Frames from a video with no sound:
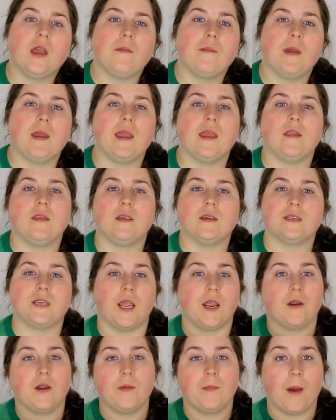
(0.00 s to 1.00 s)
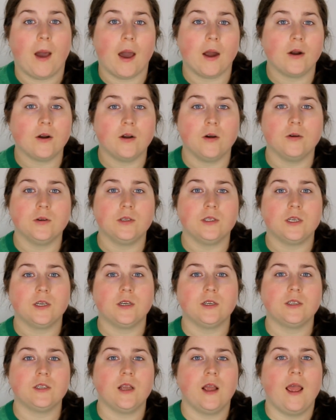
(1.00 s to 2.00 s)
I'm making these Harry Potter
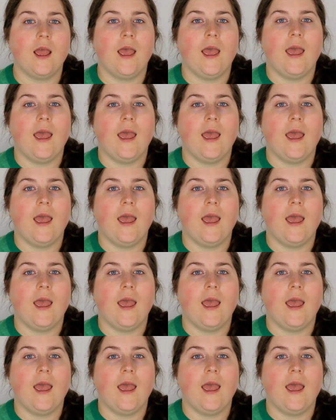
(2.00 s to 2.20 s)
coasters,